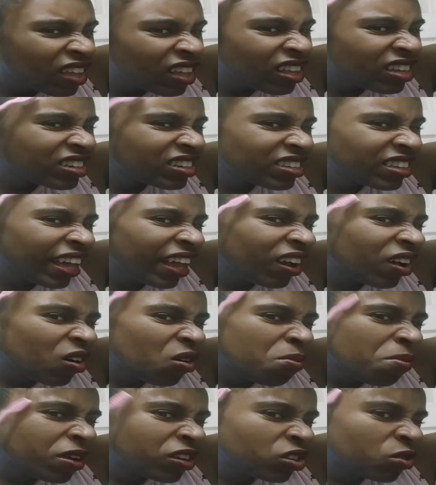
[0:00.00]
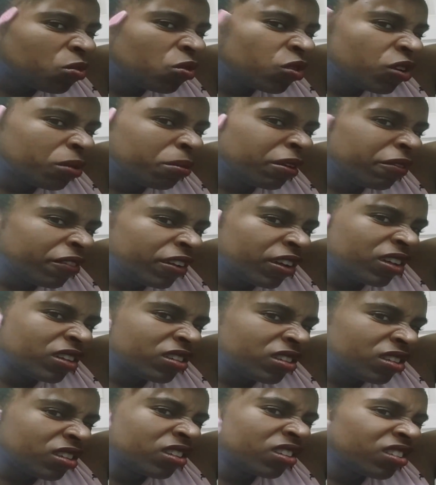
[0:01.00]
Just got a whole bunch of water in my
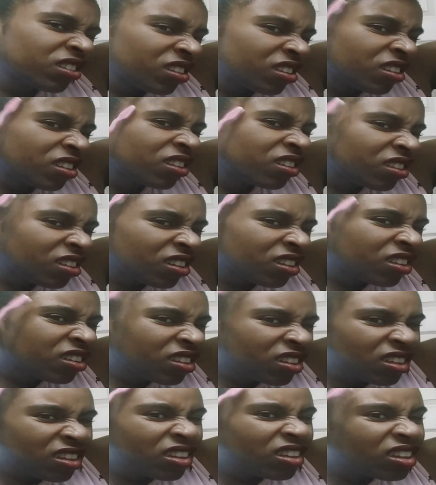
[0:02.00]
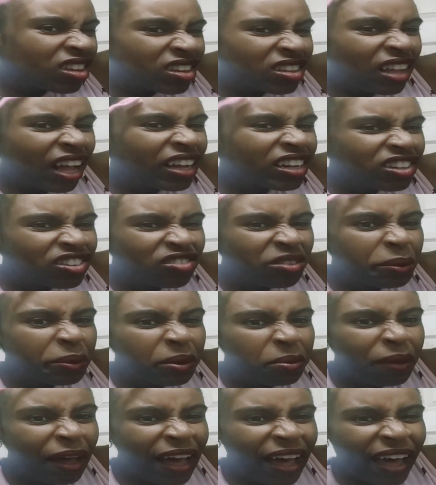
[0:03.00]
face. It's like dripping
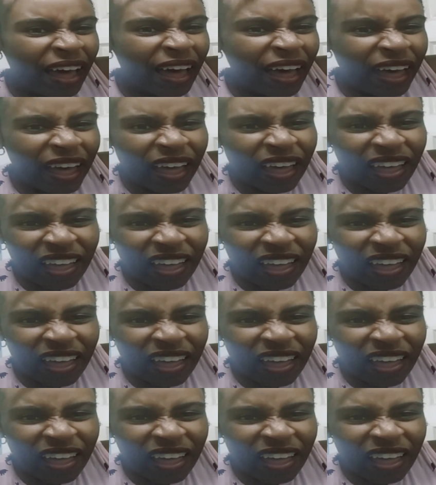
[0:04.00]
in my eye.